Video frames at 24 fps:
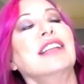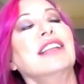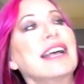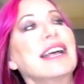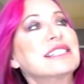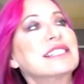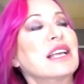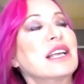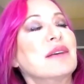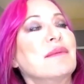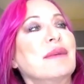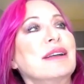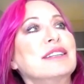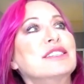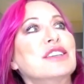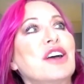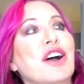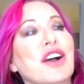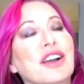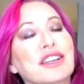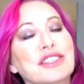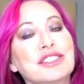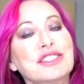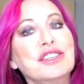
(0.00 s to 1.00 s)
last time I
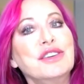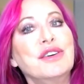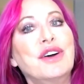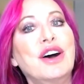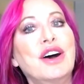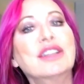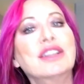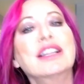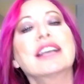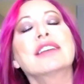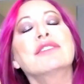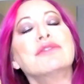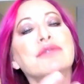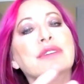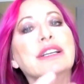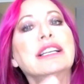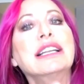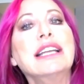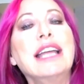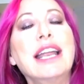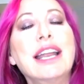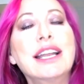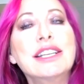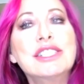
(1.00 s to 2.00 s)
talked to you all, like
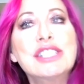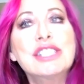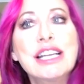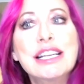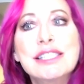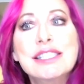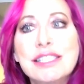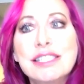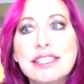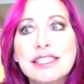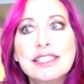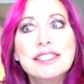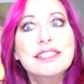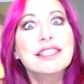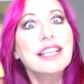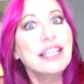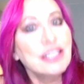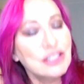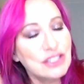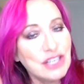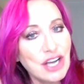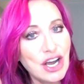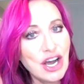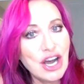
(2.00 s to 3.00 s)
really had a chance to just
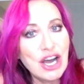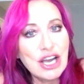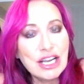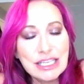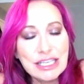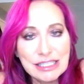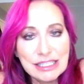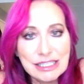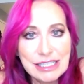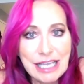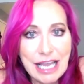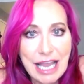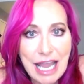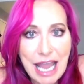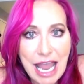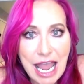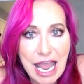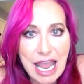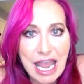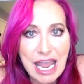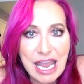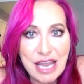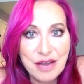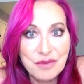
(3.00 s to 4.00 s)
like talk and say,
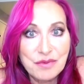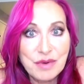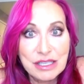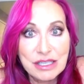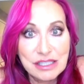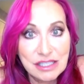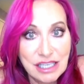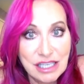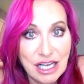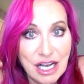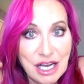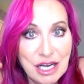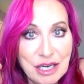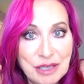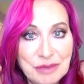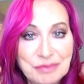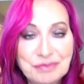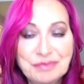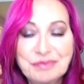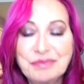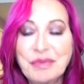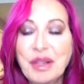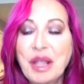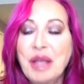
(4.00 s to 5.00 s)
hey, and what's up?
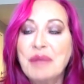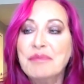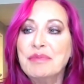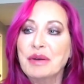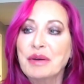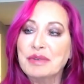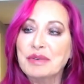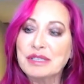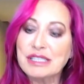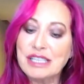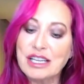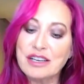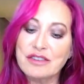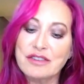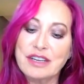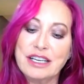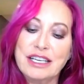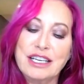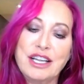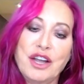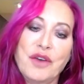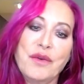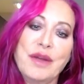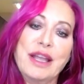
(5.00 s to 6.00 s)
Bill was getting ready
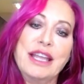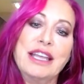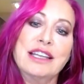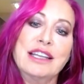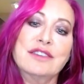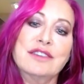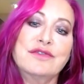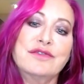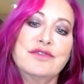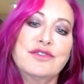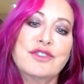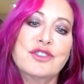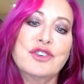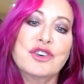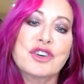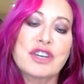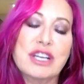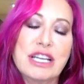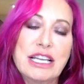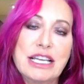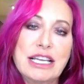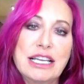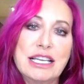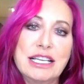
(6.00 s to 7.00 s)
to go in for
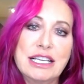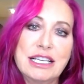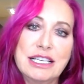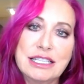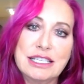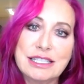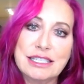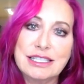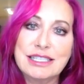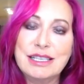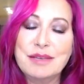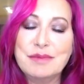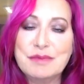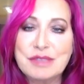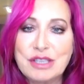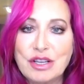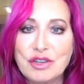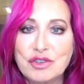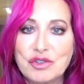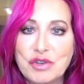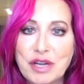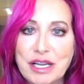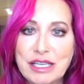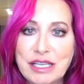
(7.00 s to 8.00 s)
his stem
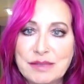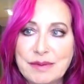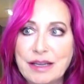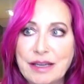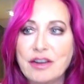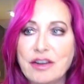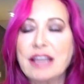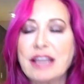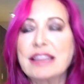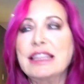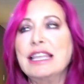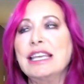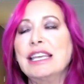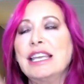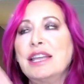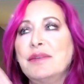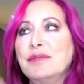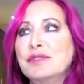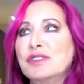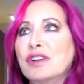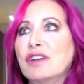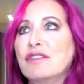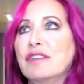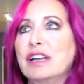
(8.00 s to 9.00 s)
cell transplant. Or I think he
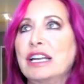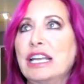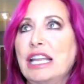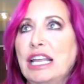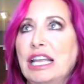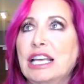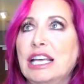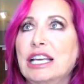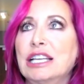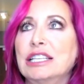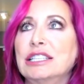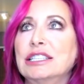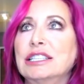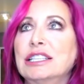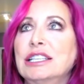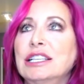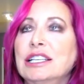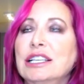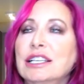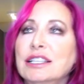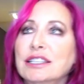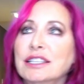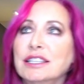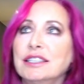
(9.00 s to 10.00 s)
was already in.
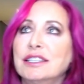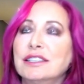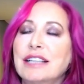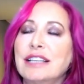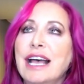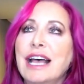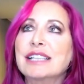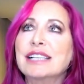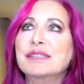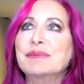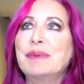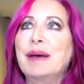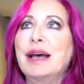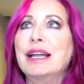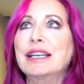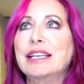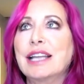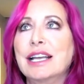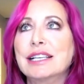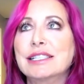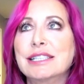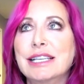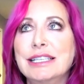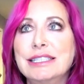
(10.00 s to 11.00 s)
I think the last
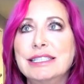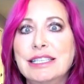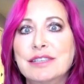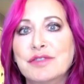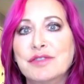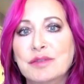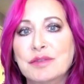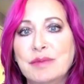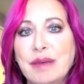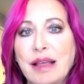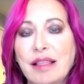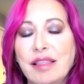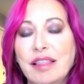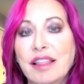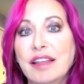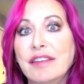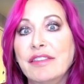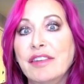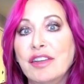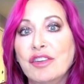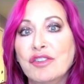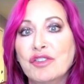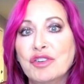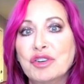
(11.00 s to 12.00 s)
podcast I did from my
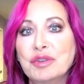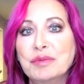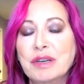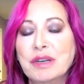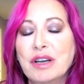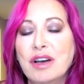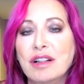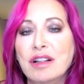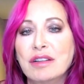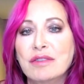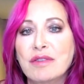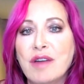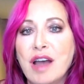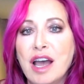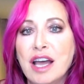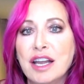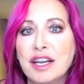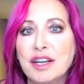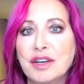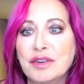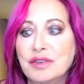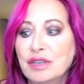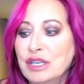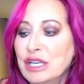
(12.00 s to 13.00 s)
living room in
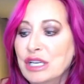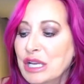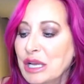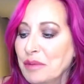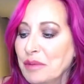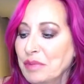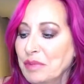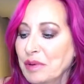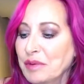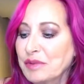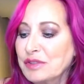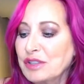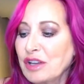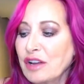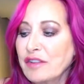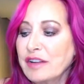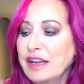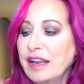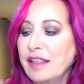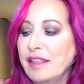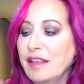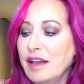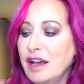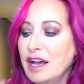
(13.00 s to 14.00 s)
Colorado, Bill was
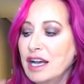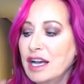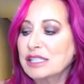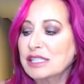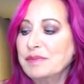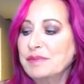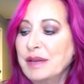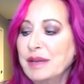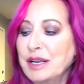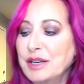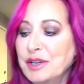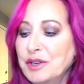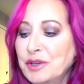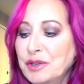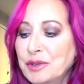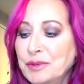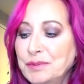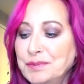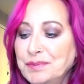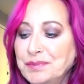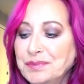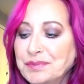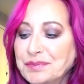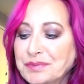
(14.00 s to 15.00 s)
already in the
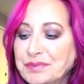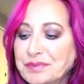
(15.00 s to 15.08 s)
hospital.